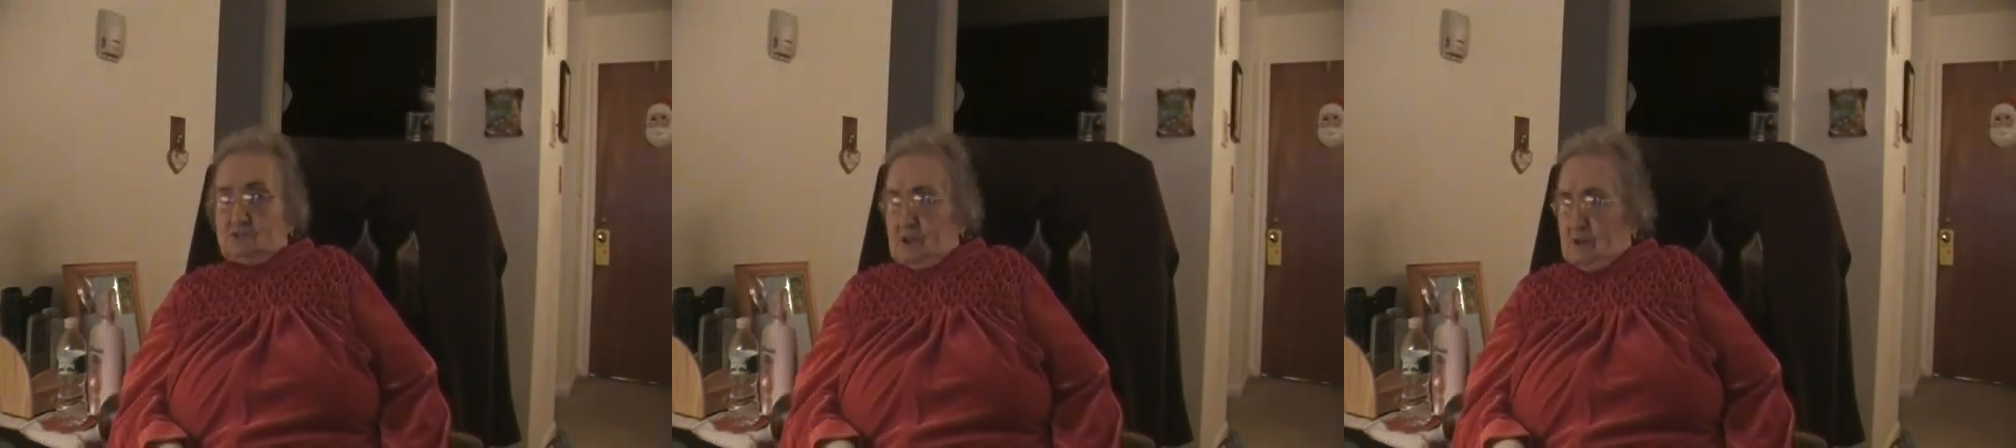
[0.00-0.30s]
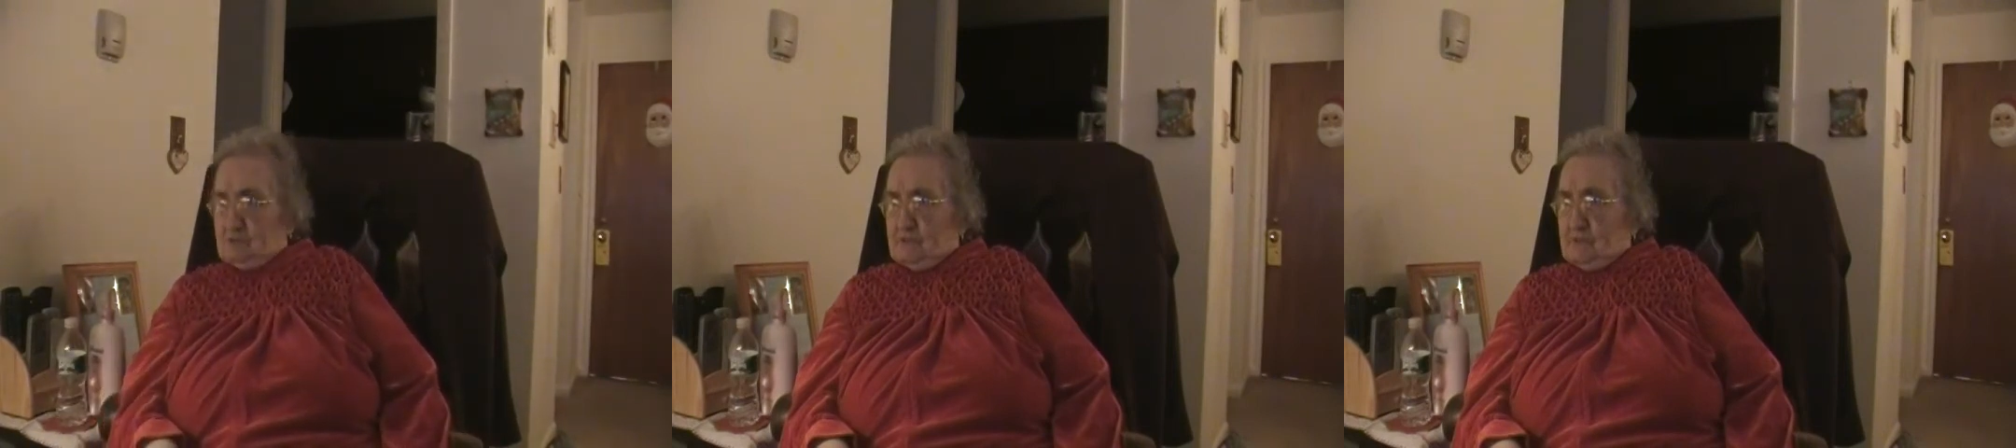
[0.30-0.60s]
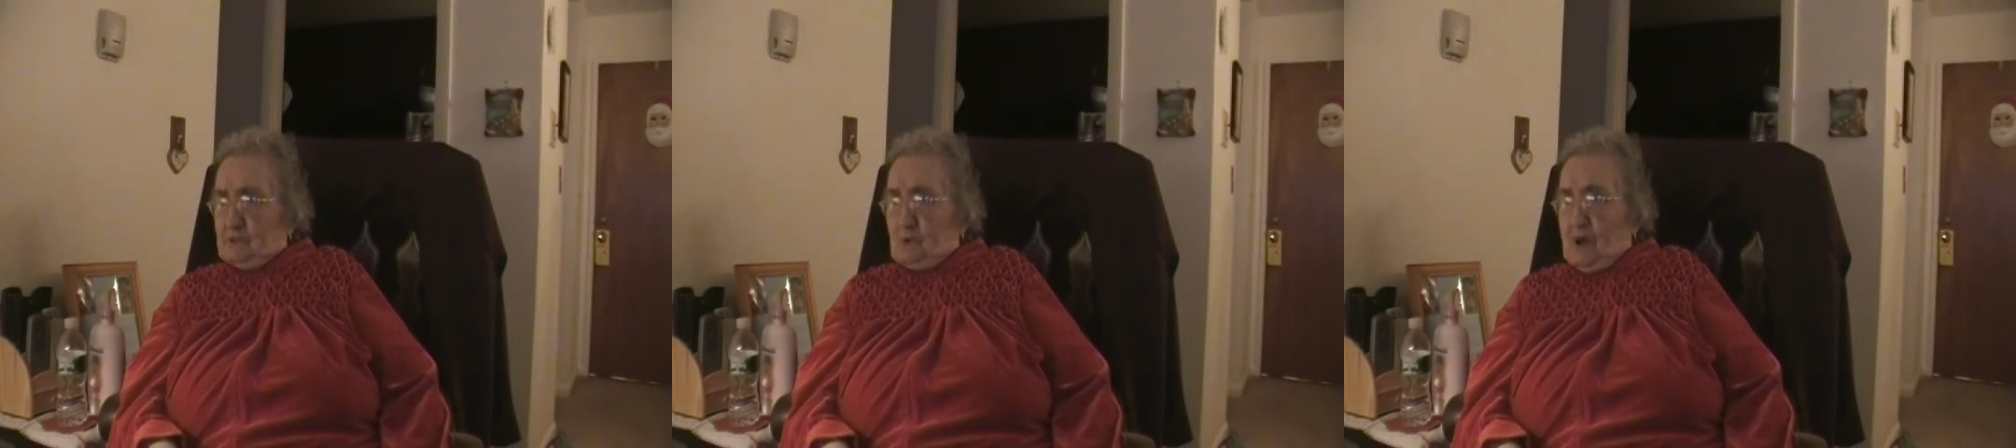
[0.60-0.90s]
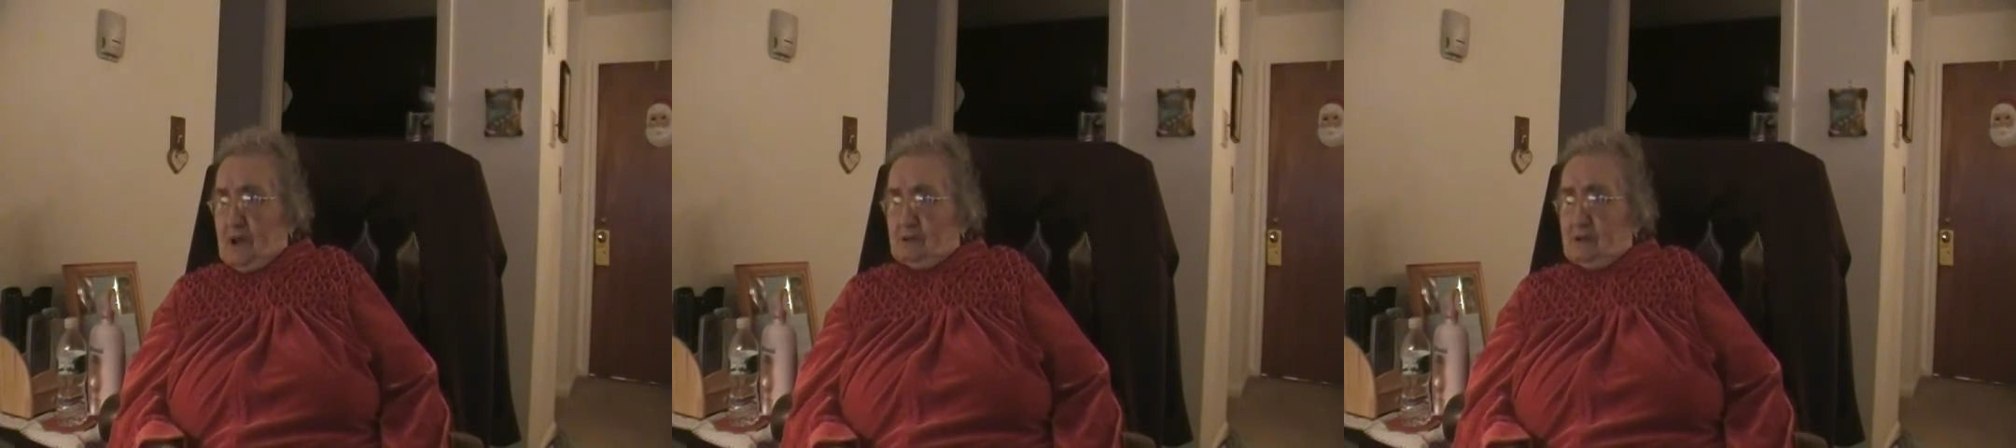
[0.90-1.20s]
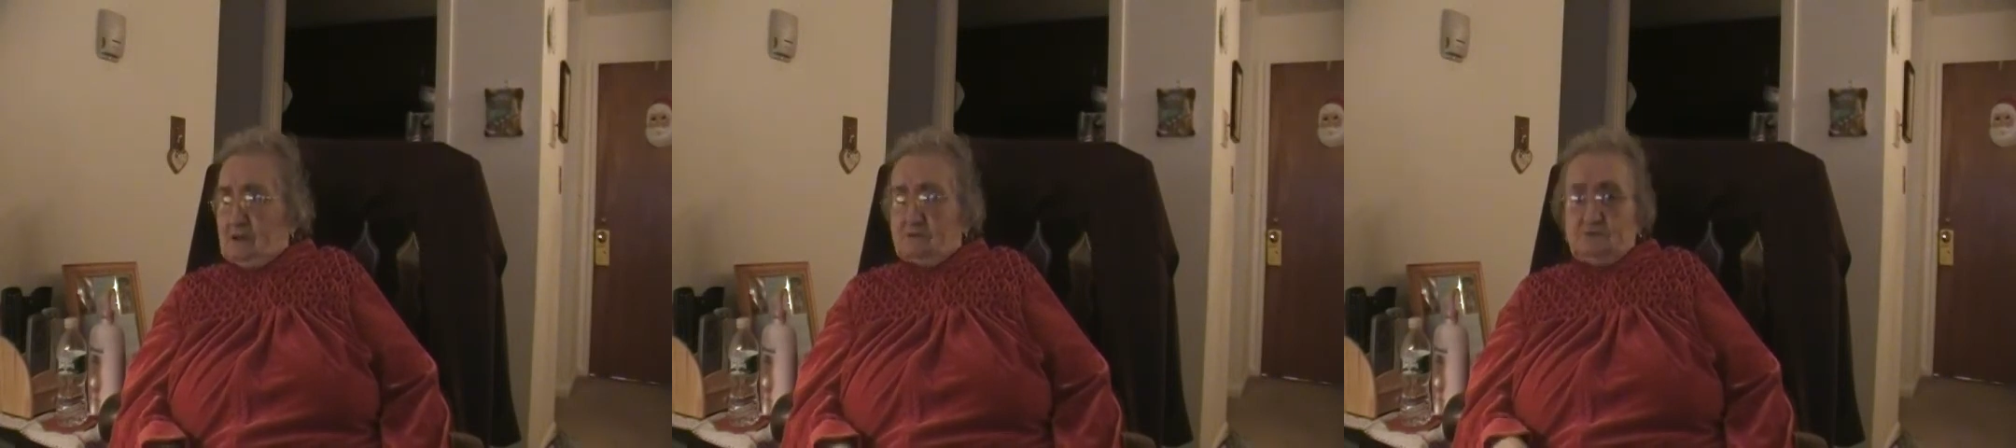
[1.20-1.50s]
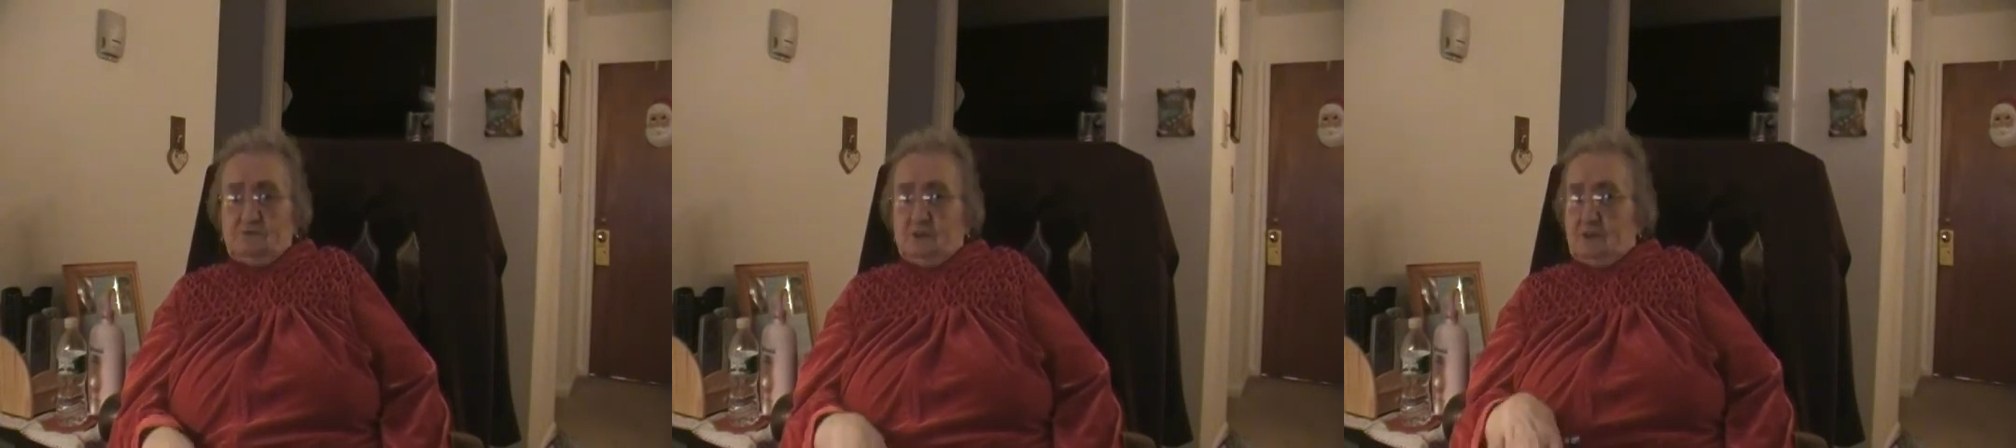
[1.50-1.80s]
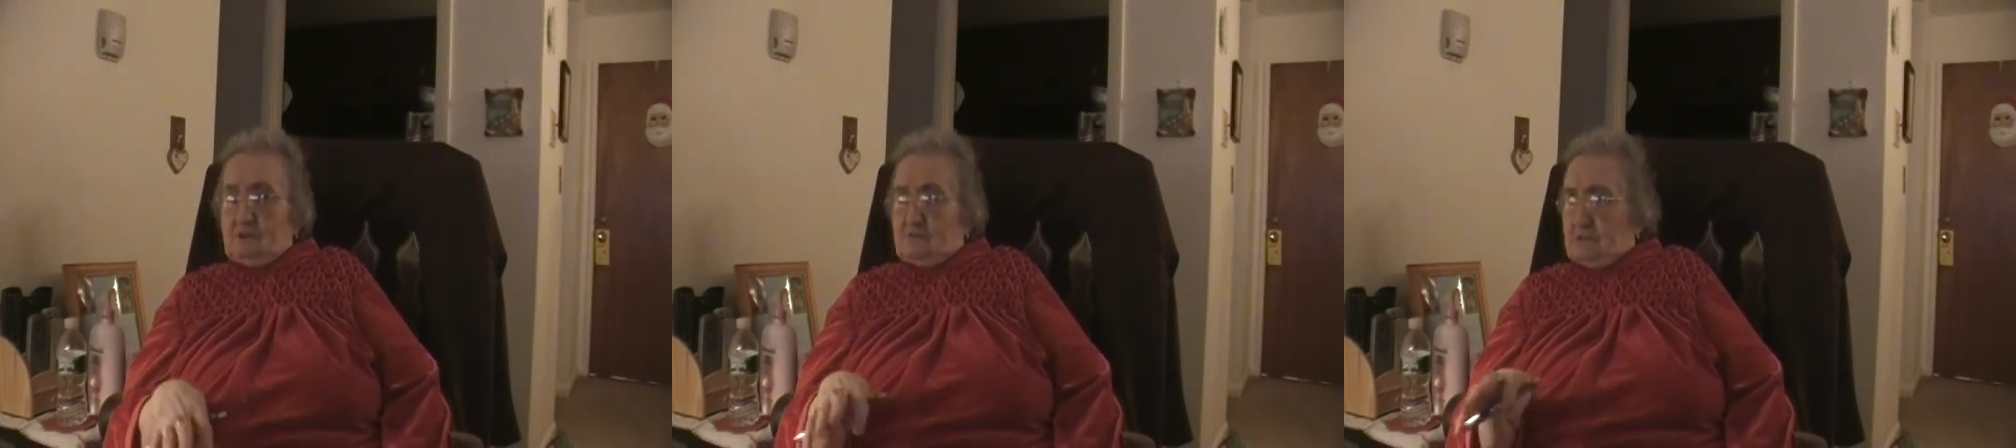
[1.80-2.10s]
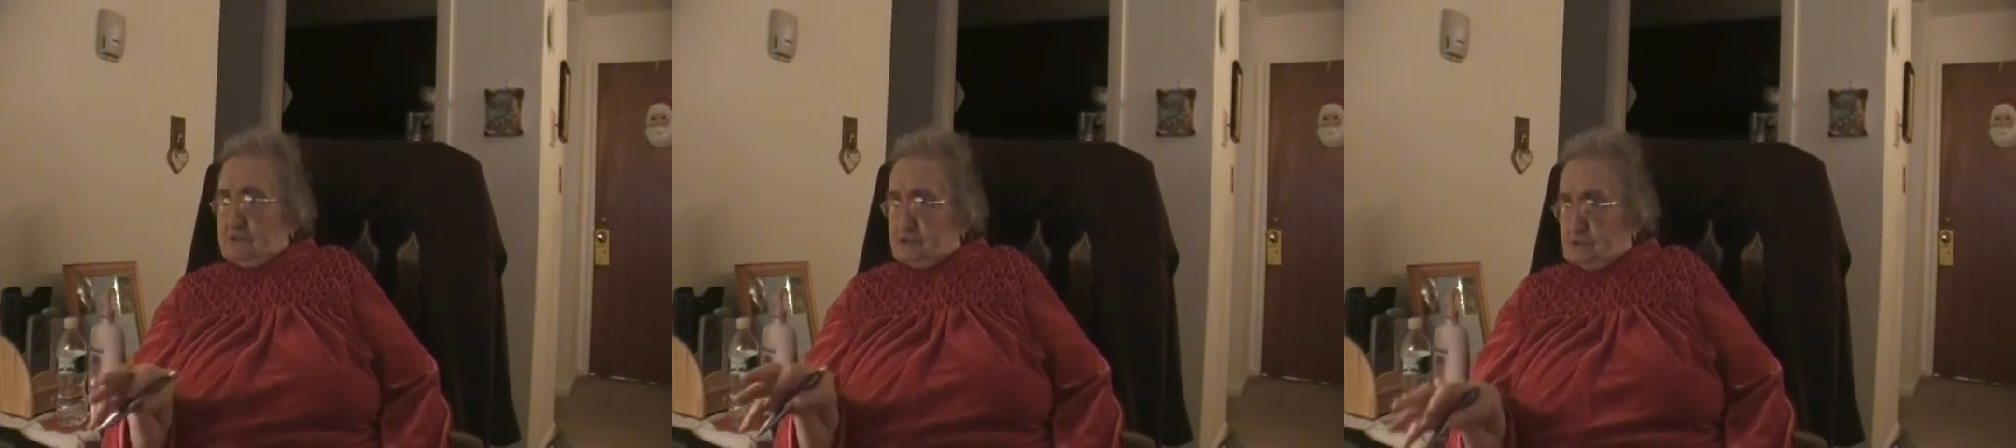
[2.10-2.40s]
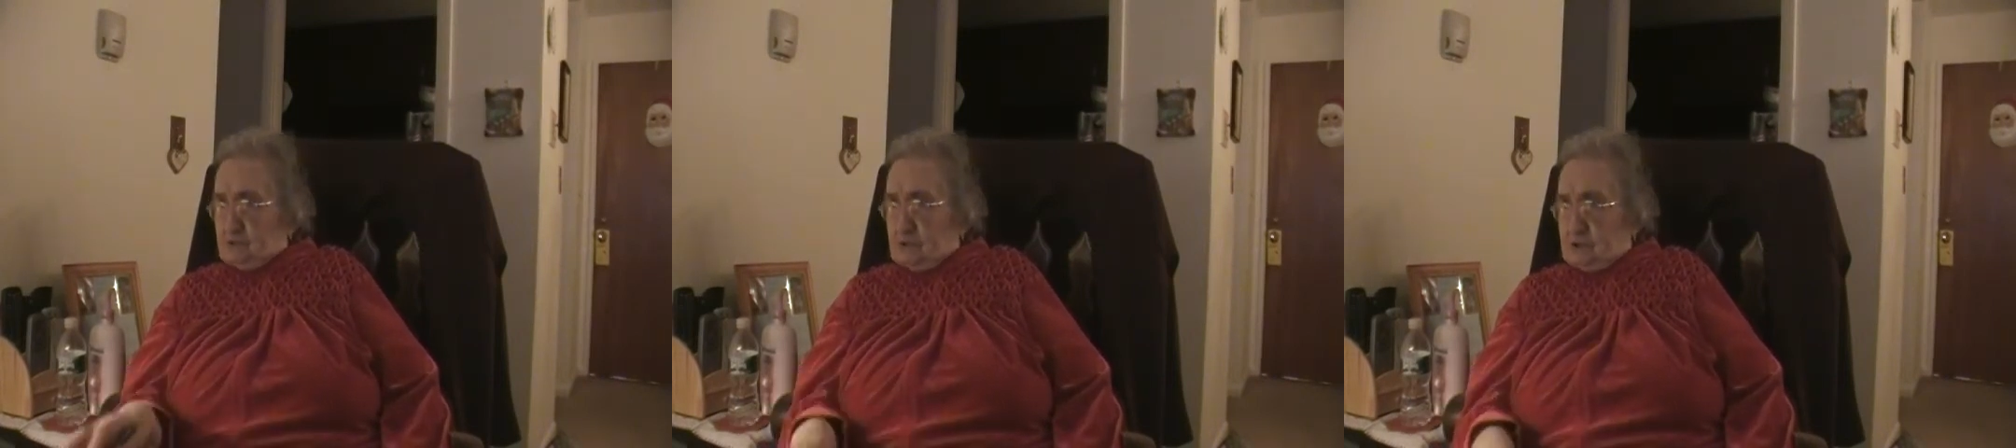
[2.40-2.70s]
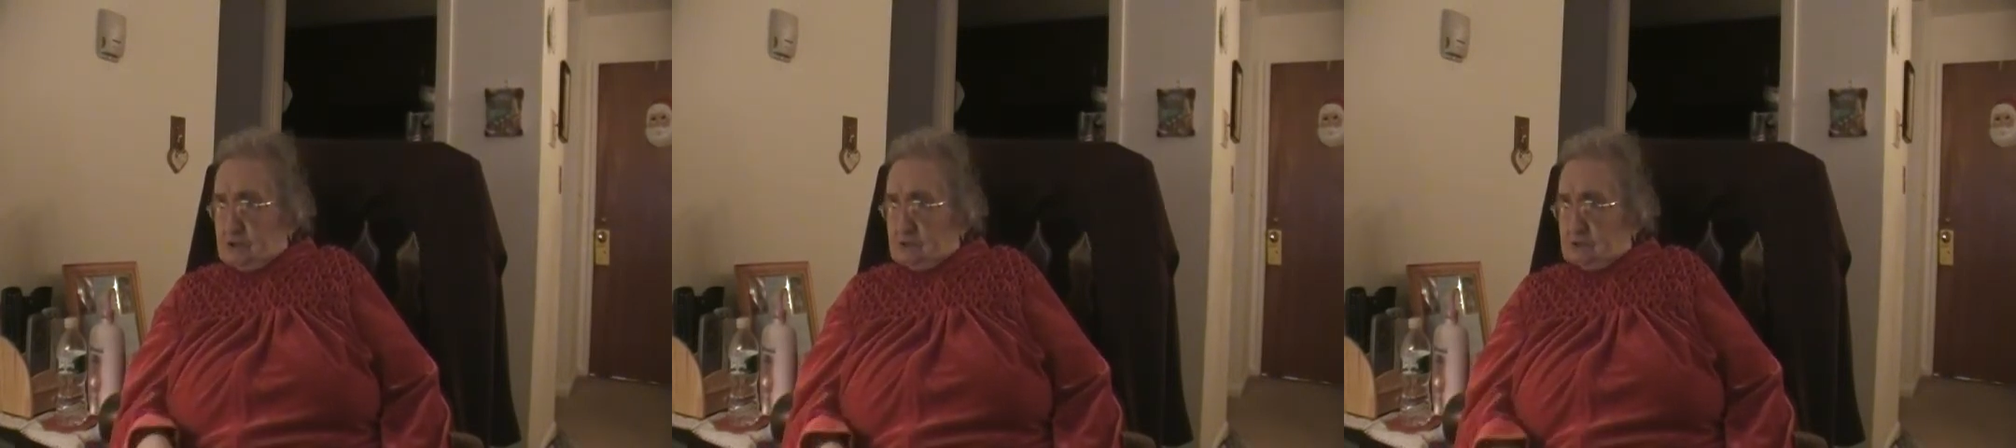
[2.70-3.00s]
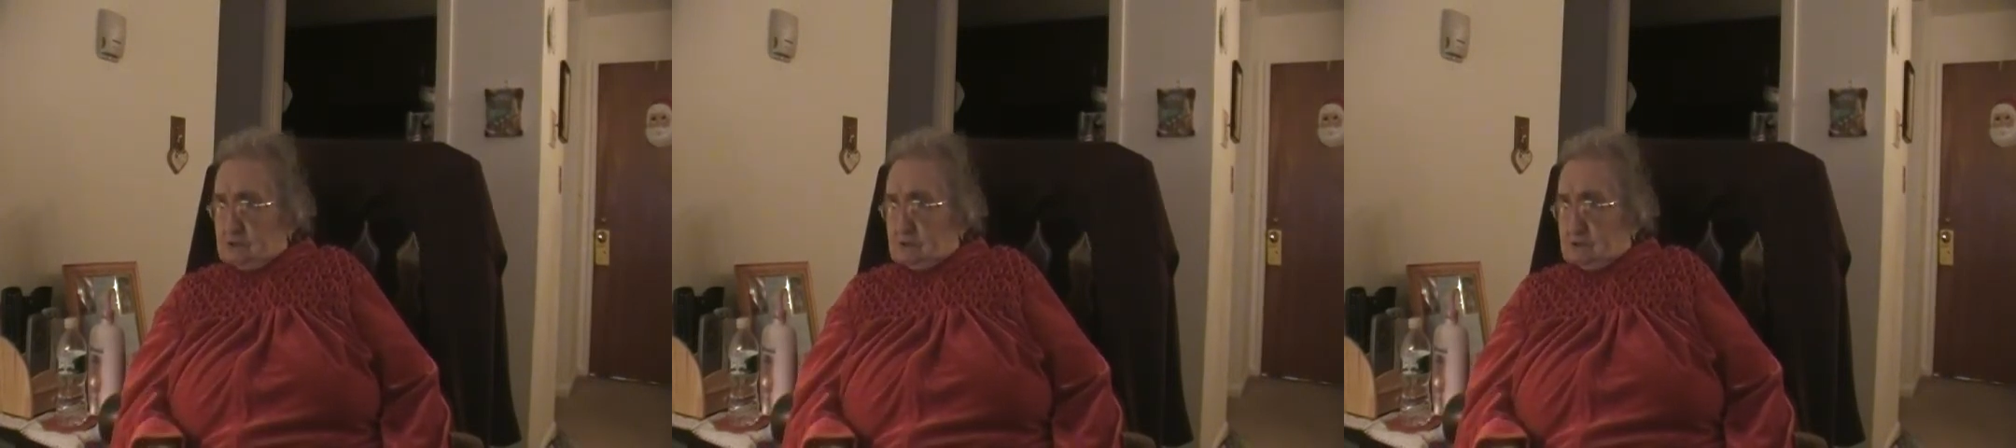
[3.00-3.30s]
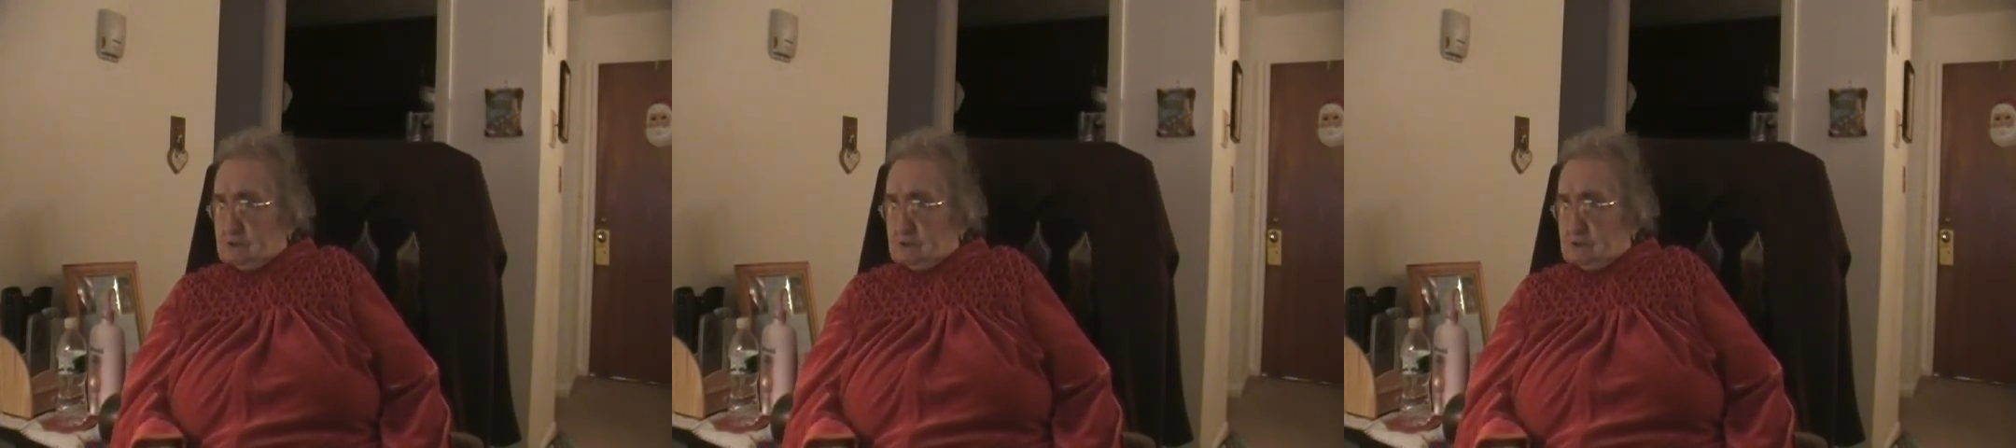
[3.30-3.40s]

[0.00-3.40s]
So I was very quiet. I was very studious.